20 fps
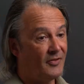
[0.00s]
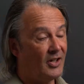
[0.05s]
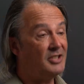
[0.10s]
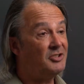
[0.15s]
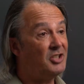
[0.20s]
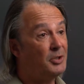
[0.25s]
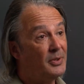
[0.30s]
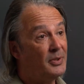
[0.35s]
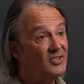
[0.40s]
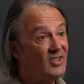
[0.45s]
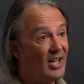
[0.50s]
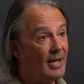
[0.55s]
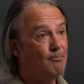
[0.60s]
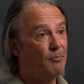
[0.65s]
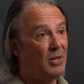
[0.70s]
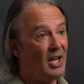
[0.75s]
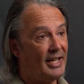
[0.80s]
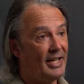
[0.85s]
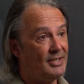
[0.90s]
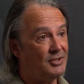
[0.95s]
provides you with
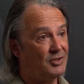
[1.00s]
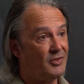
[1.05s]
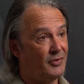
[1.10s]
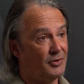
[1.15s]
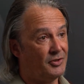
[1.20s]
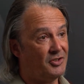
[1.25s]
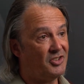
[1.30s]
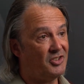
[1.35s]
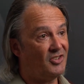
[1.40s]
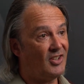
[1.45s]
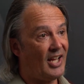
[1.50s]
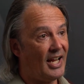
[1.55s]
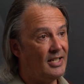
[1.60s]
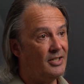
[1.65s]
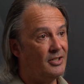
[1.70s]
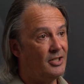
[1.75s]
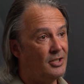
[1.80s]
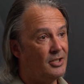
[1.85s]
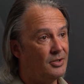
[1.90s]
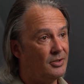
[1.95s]
templates for
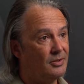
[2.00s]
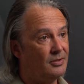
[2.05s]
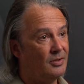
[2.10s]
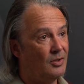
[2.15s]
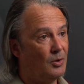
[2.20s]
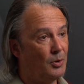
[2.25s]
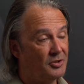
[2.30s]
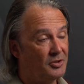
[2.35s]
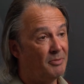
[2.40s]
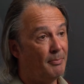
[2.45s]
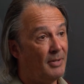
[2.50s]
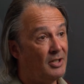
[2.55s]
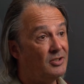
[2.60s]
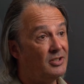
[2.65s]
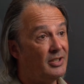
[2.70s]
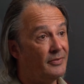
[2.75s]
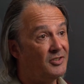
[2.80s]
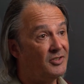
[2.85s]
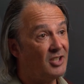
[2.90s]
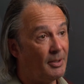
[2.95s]
standard
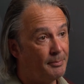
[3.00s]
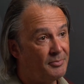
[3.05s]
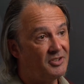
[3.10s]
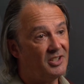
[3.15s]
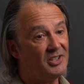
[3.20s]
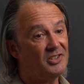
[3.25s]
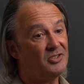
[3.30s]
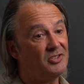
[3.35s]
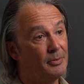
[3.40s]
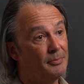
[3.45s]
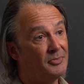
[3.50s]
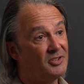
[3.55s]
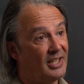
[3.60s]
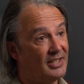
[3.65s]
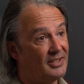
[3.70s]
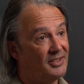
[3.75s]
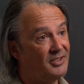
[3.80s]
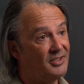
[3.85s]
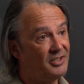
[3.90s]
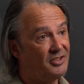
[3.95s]
automotive
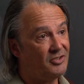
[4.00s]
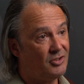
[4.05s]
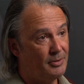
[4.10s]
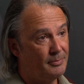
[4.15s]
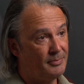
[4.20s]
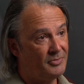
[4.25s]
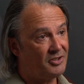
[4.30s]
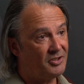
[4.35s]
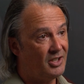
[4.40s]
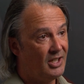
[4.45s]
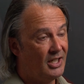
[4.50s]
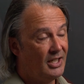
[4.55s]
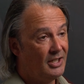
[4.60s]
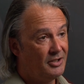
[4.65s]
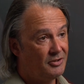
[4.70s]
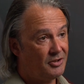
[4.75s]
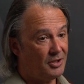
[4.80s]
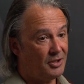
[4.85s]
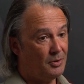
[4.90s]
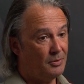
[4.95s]
subsystems and systems
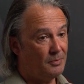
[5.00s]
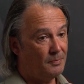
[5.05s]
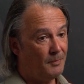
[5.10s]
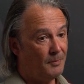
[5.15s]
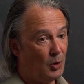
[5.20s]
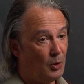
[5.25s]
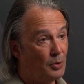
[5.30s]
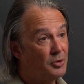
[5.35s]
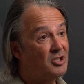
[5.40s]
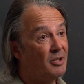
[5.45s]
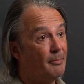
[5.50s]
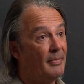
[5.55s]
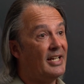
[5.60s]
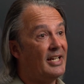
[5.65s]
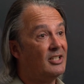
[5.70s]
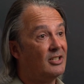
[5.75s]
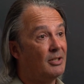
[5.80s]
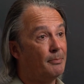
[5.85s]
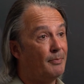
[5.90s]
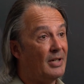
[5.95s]
to
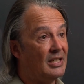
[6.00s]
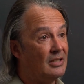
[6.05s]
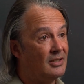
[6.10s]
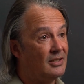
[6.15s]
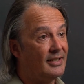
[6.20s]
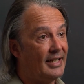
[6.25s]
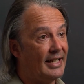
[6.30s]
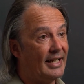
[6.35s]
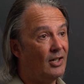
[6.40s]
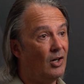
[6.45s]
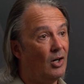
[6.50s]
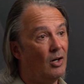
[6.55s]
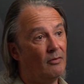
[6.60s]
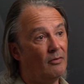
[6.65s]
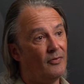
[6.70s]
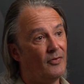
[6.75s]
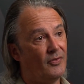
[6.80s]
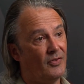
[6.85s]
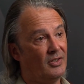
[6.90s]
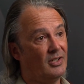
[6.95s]
automate the building
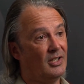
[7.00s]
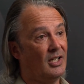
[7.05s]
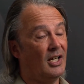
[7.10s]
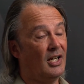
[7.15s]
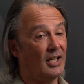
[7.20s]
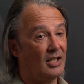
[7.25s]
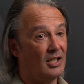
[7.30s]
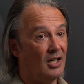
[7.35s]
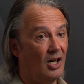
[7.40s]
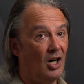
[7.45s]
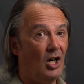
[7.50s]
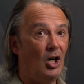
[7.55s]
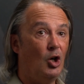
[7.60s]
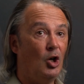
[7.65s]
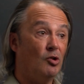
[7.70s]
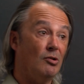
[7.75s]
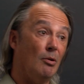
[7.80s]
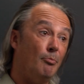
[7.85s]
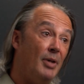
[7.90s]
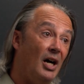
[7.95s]
of a
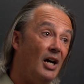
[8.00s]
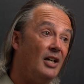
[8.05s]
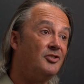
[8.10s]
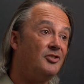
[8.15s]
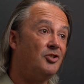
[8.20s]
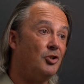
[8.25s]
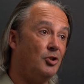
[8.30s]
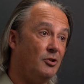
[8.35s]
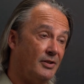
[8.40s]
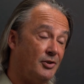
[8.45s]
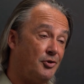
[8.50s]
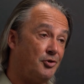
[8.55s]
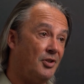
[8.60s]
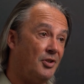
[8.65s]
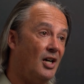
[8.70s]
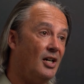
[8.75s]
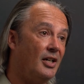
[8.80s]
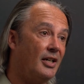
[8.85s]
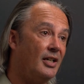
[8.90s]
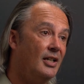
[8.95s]
car or a bus or a
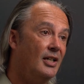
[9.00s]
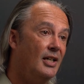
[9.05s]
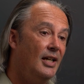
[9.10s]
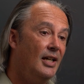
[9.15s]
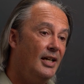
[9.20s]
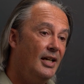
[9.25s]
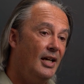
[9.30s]
truck,